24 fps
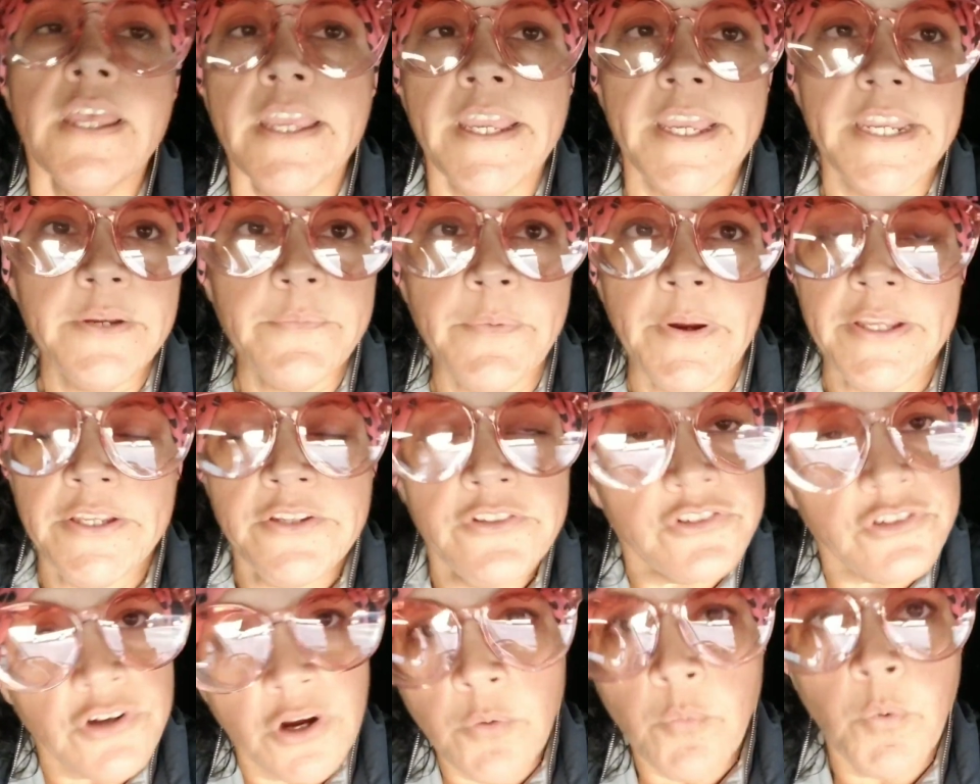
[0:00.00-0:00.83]
Anyway, you
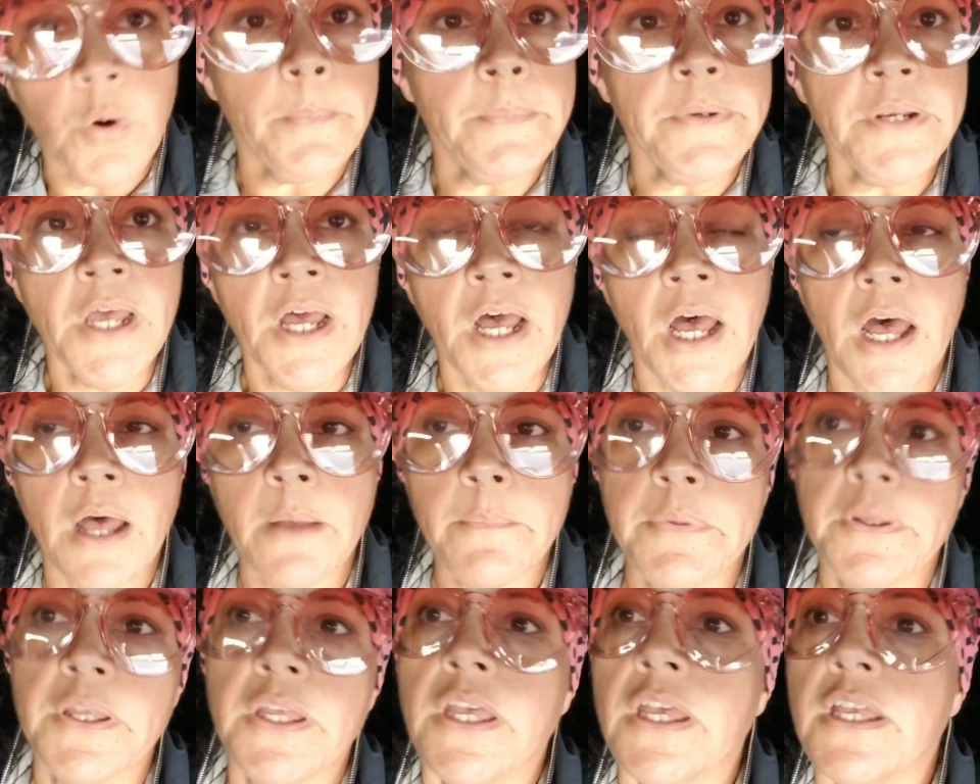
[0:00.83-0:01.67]
start warming
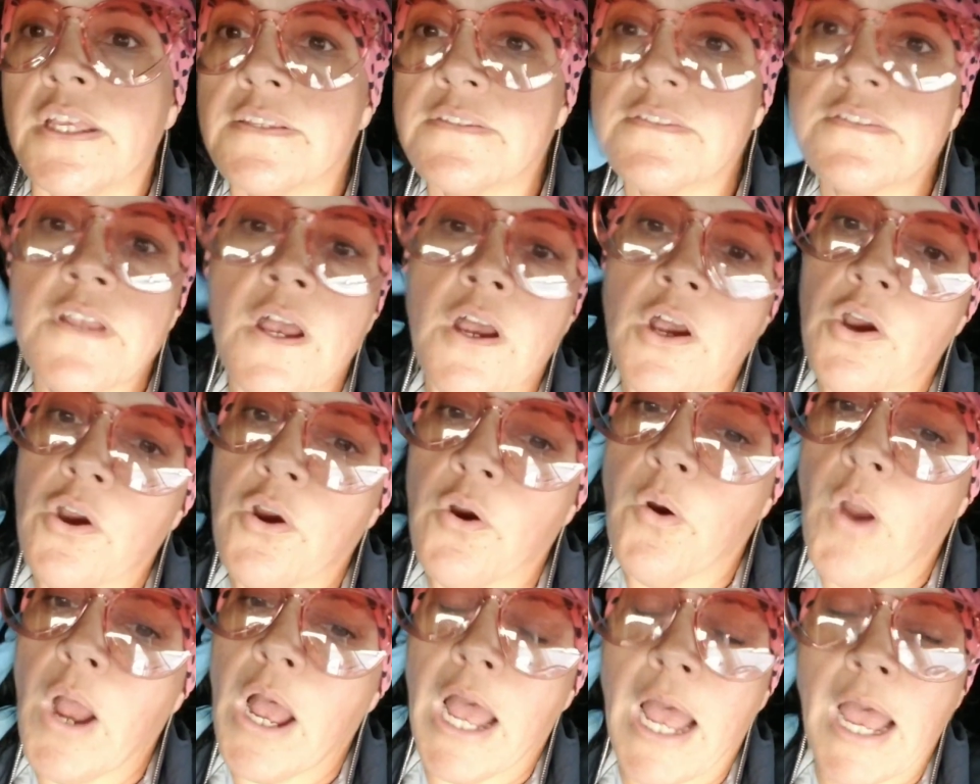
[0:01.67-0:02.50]
up.
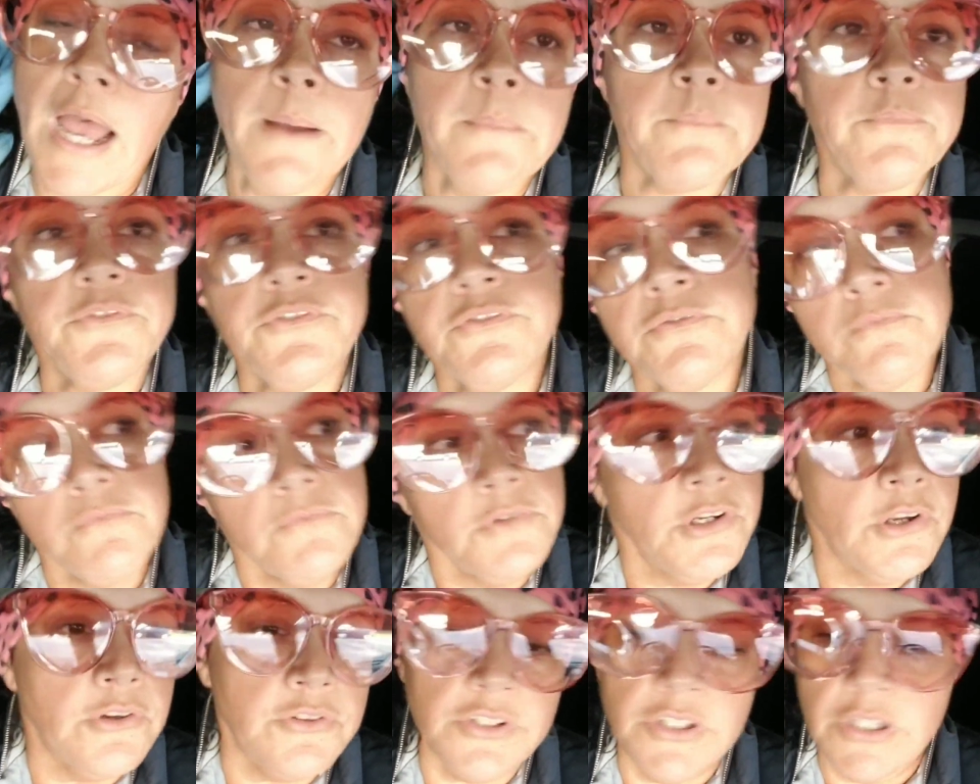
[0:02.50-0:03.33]
So I'm,
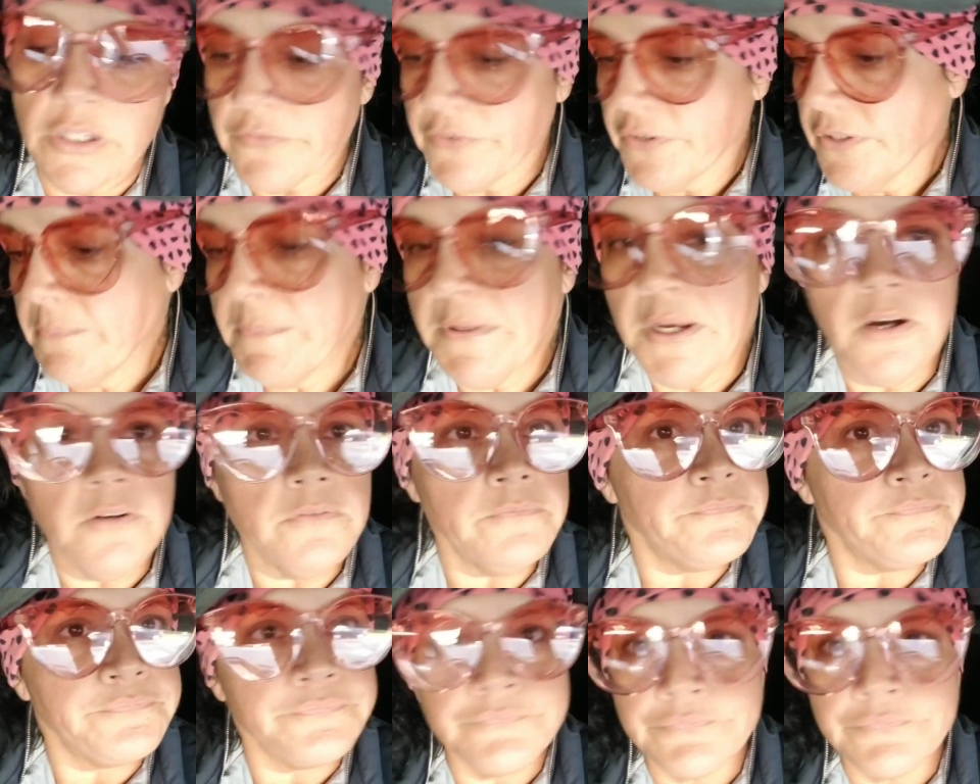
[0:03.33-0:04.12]
you know, delivering the mail.